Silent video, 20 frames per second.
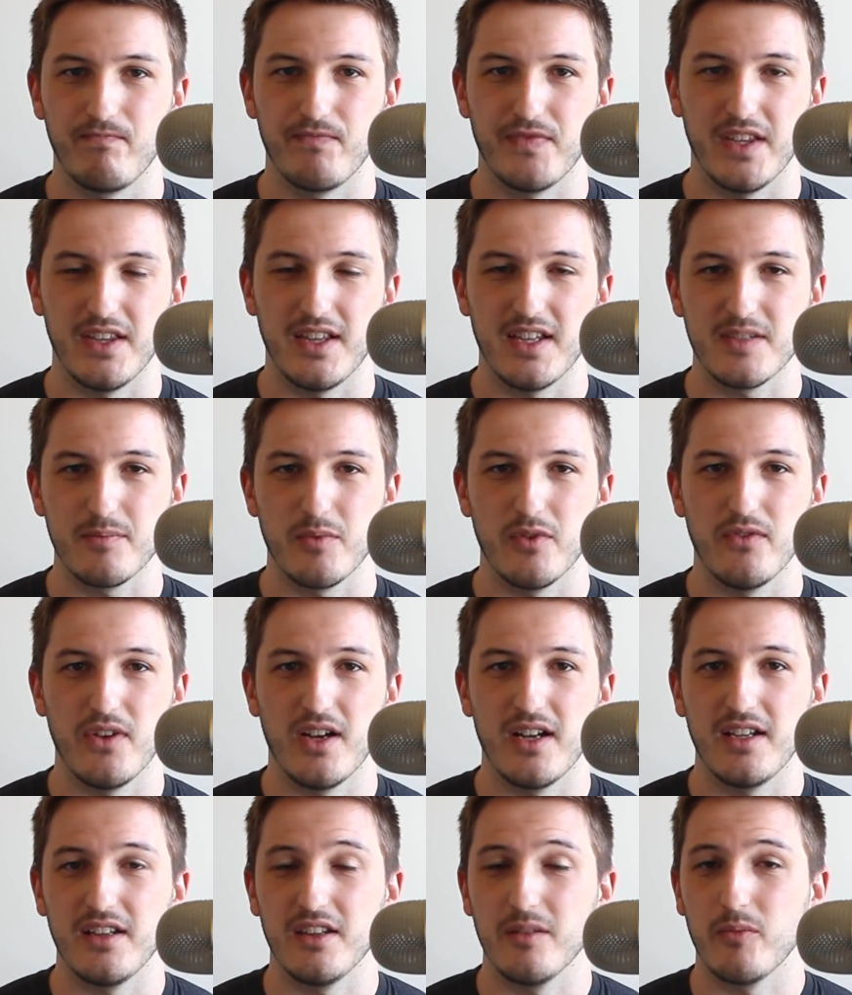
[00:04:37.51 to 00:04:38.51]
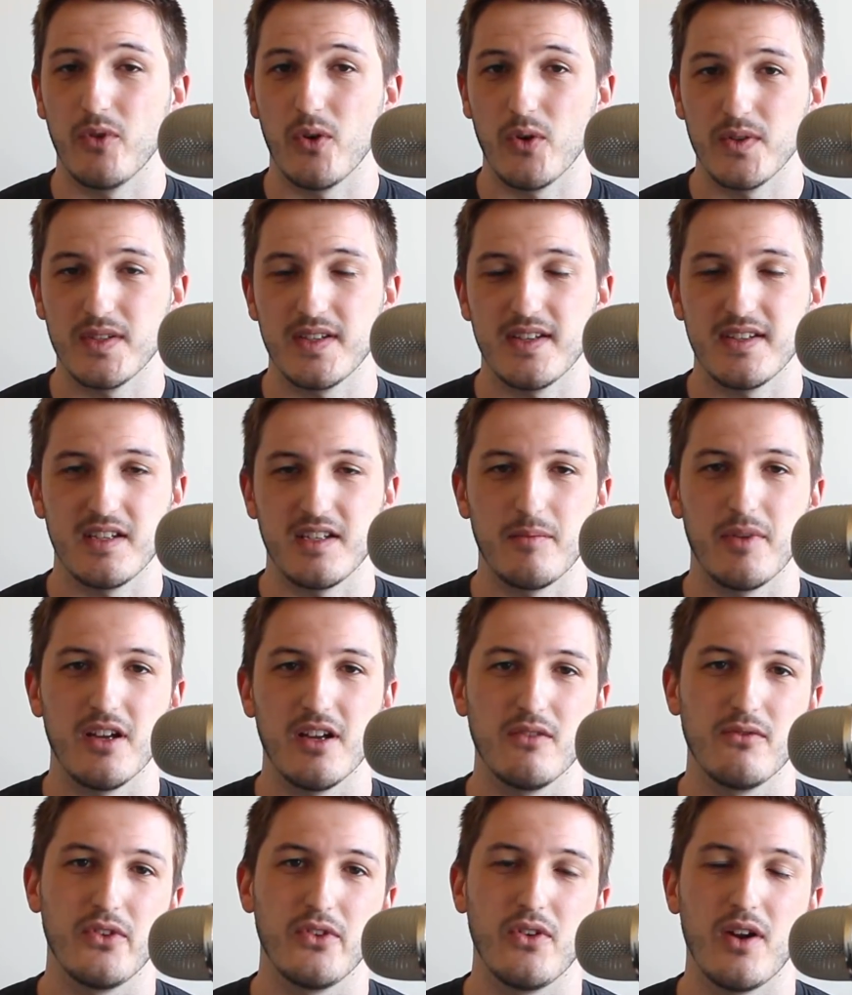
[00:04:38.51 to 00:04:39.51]
Now that's providing the processing
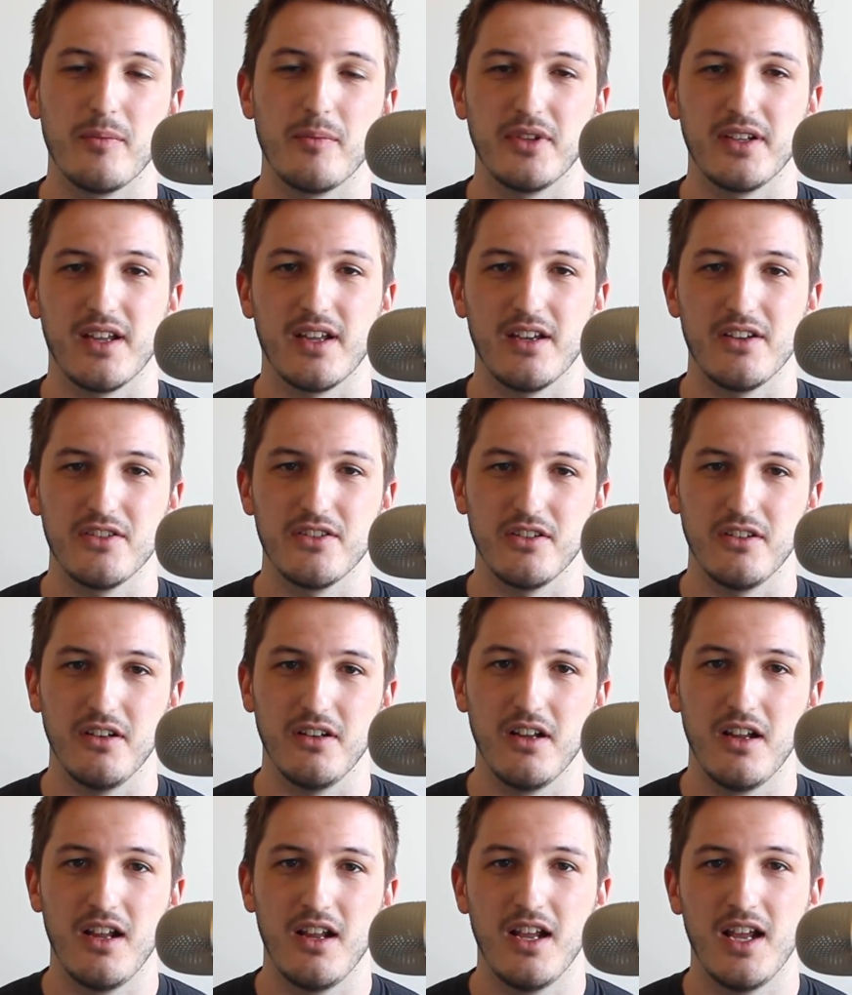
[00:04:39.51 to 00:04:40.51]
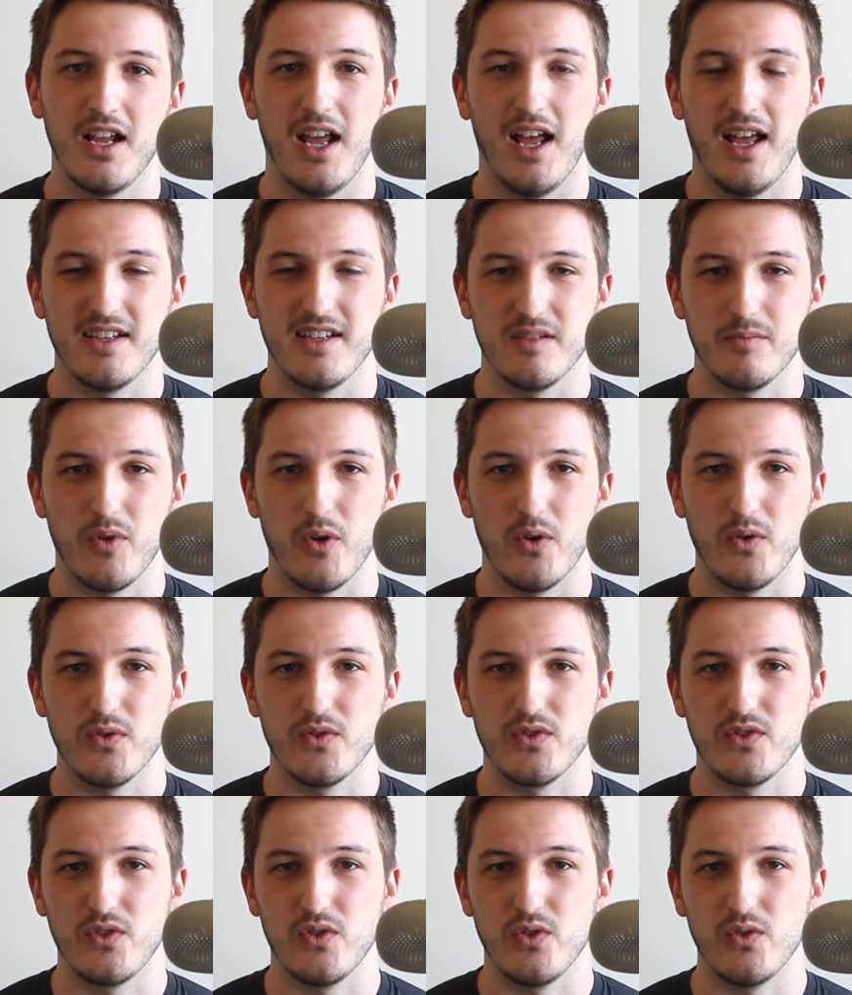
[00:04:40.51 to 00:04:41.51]
power for your application, as
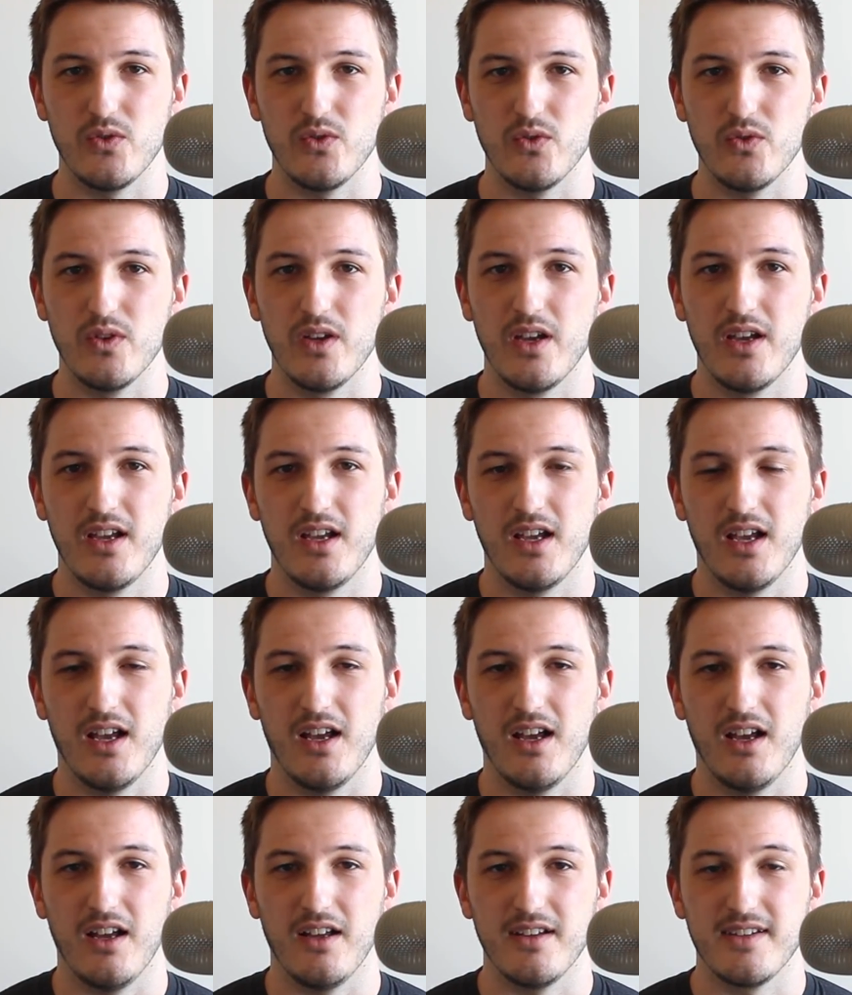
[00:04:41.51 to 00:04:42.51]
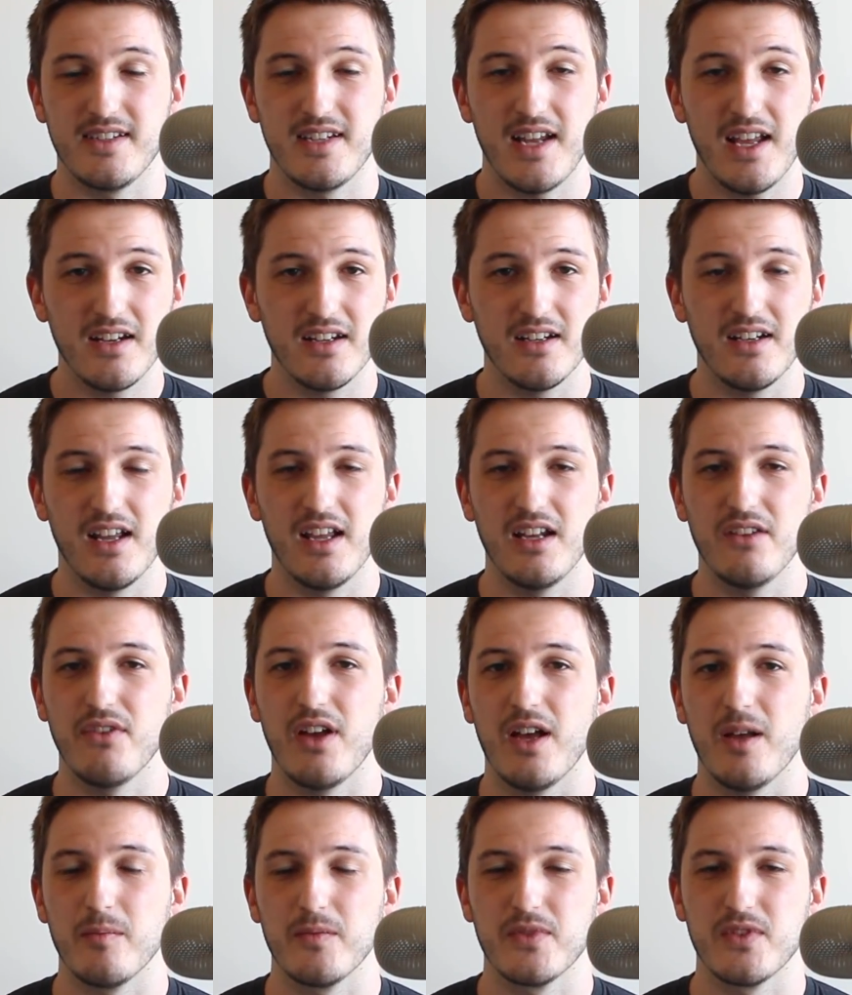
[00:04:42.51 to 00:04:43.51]
opposed to uh, standard native
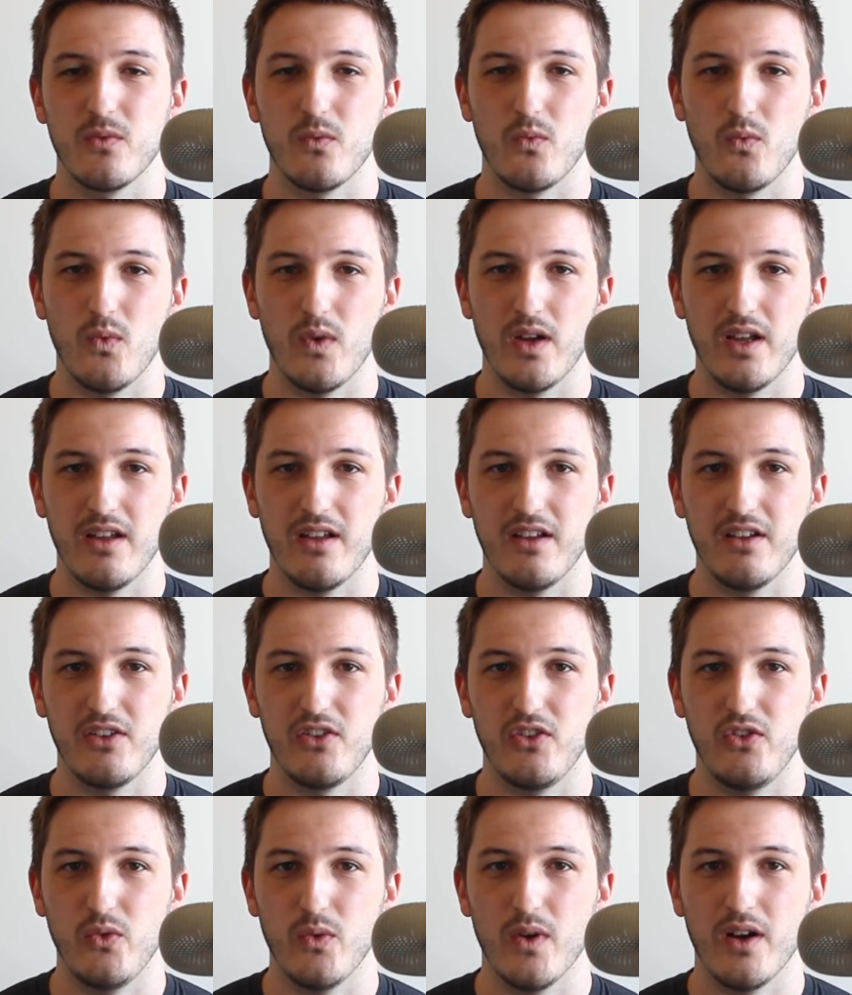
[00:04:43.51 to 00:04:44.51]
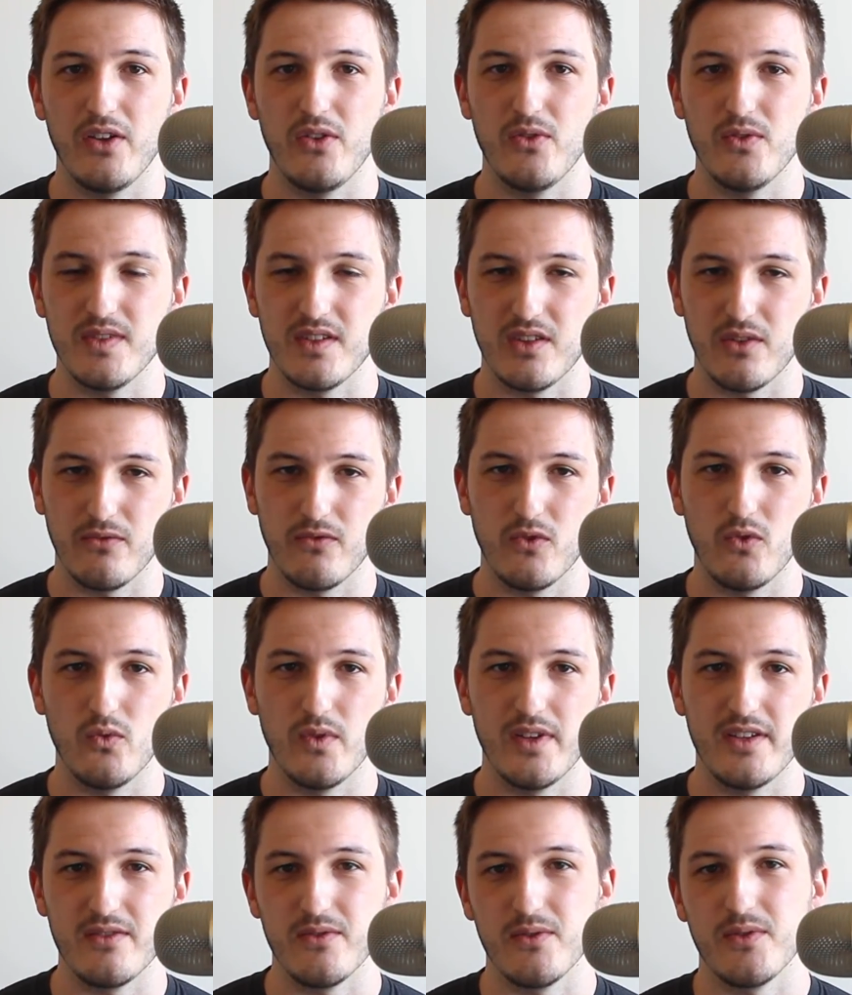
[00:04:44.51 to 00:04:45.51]
apps where you are using the full
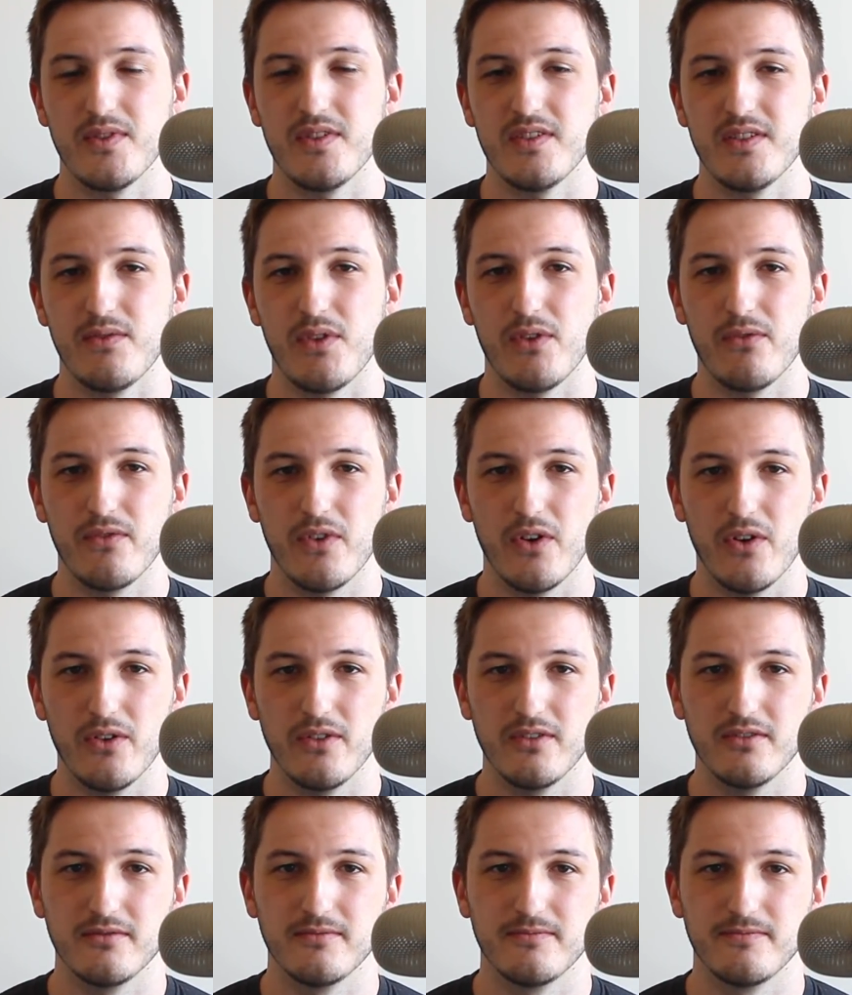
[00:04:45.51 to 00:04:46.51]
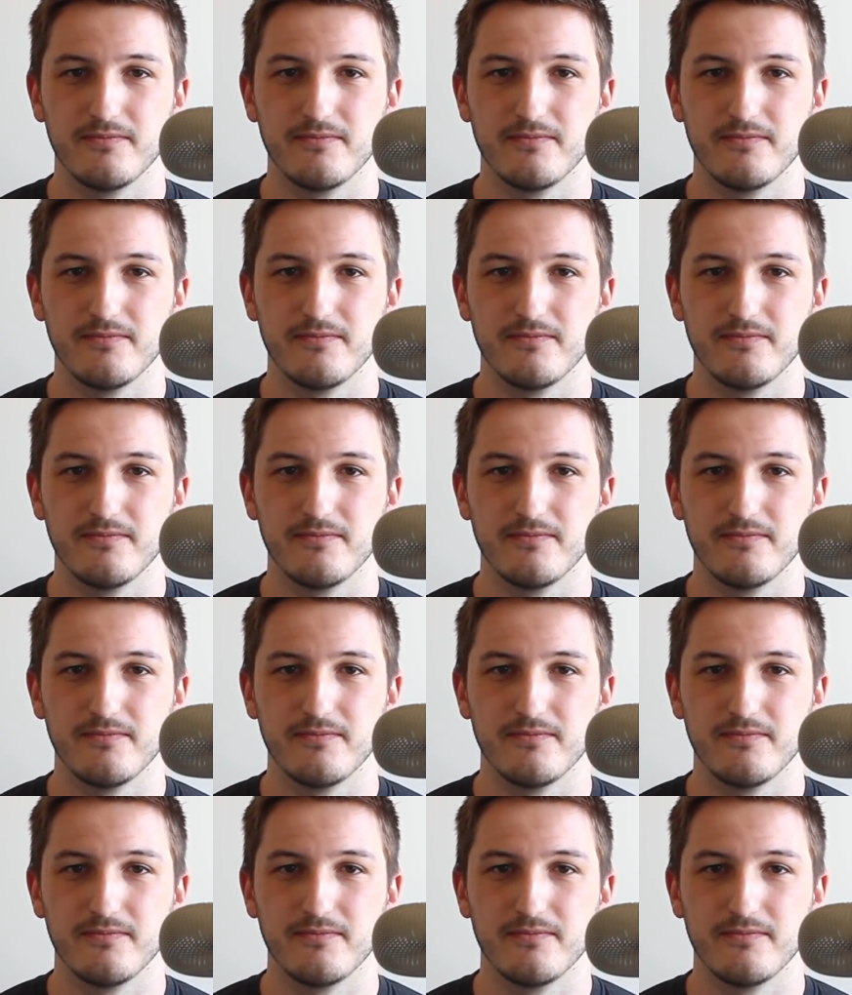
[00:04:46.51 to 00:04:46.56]
resources of the phone.